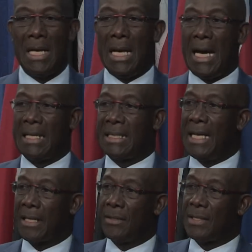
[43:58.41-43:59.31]
had
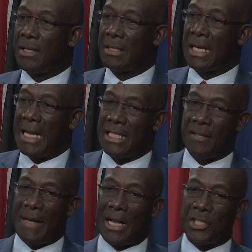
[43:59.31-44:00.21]
taken certain kinds
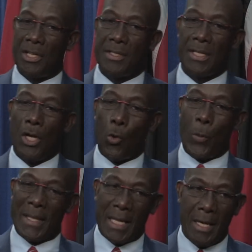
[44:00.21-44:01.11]
of actions
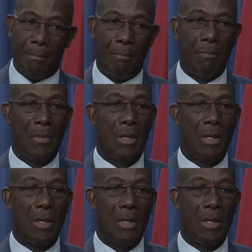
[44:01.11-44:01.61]
with him